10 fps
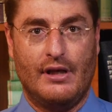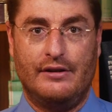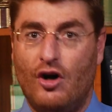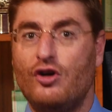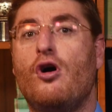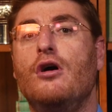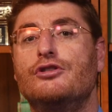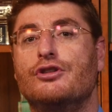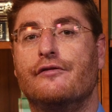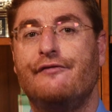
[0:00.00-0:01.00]
In our
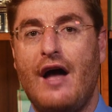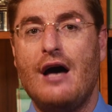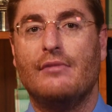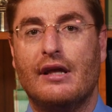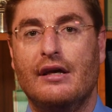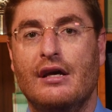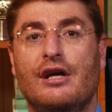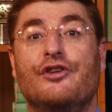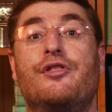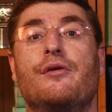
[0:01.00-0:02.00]
culture, family
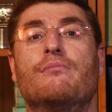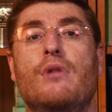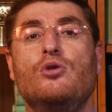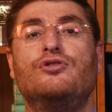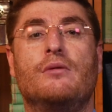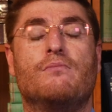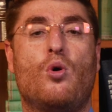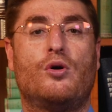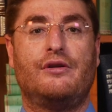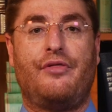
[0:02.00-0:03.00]
is the most
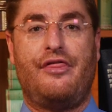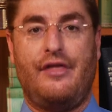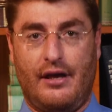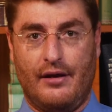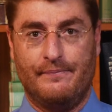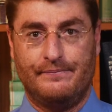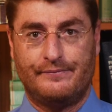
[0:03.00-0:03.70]
important thing.